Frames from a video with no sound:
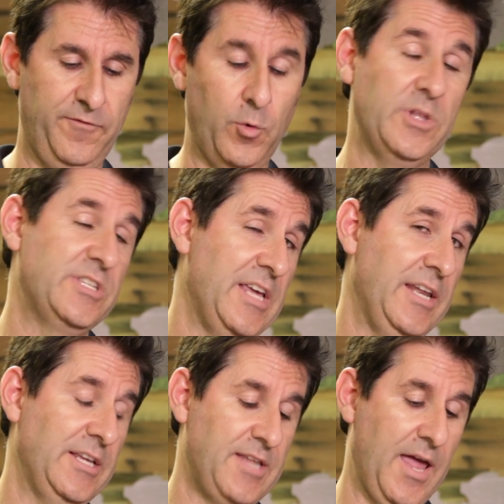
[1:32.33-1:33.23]
for the
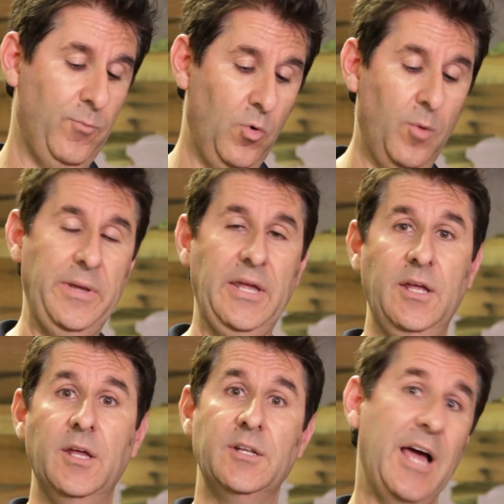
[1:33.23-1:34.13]
settings tab will
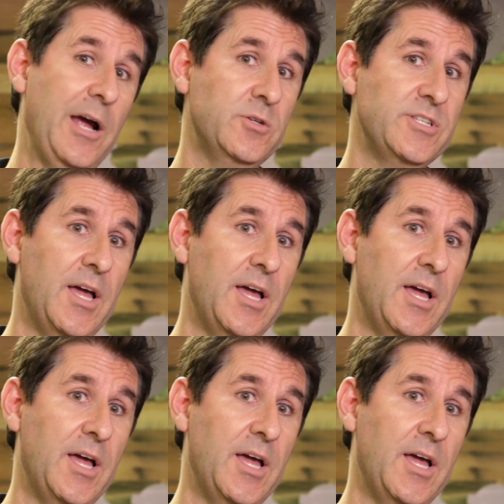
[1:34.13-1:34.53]
be tire